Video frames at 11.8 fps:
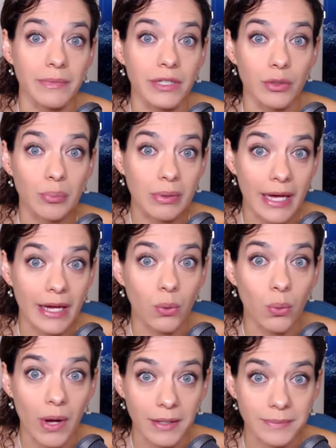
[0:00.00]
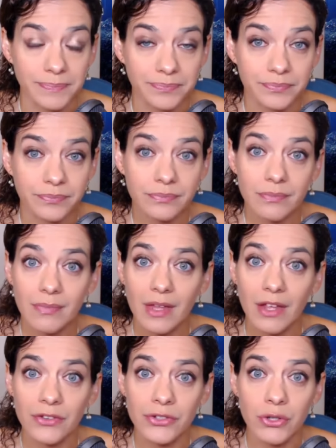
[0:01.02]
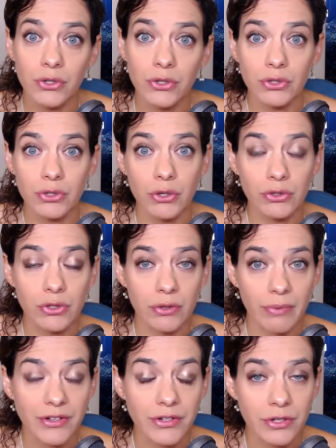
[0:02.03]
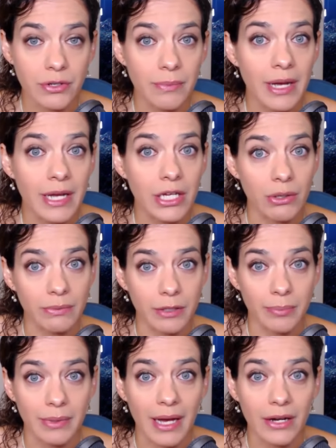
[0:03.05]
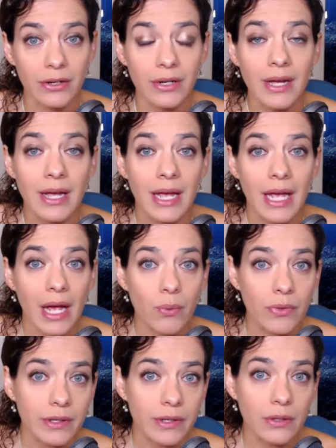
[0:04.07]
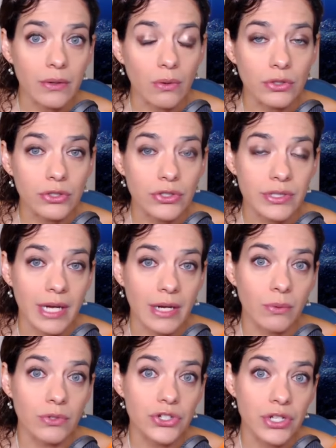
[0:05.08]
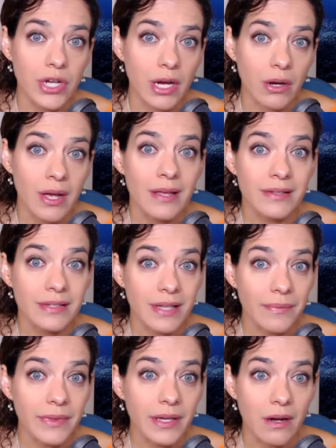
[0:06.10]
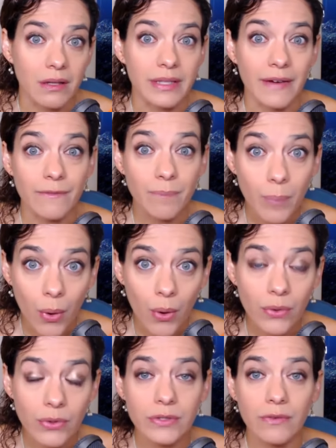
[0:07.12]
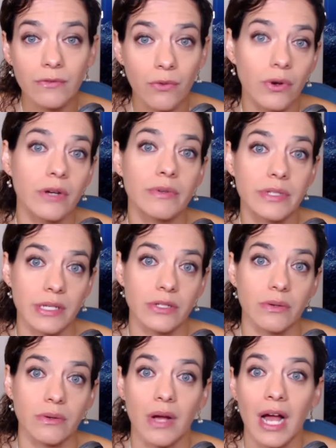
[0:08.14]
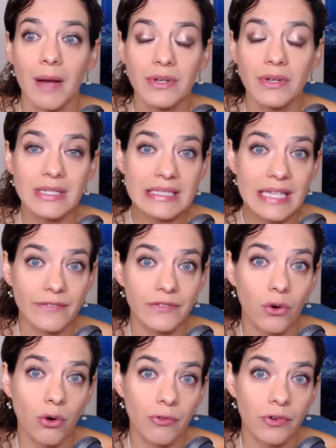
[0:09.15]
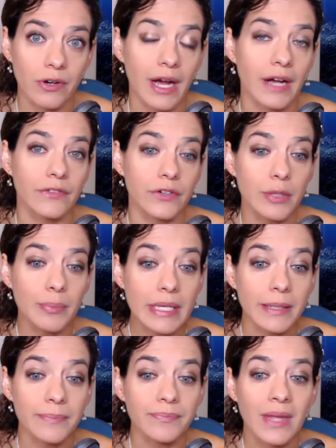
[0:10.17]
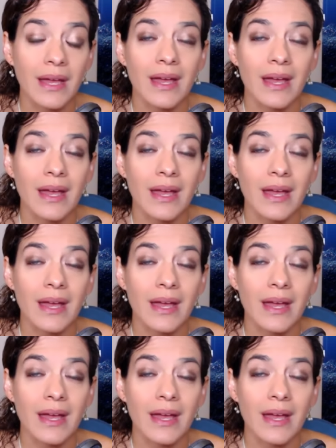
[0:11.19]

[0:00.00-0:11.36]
emptying your bladder well. So usually go to the restroom, you empty your bladder, and with a little ultrasound, we'll check something called a post-void residual. How much is left over after you pee?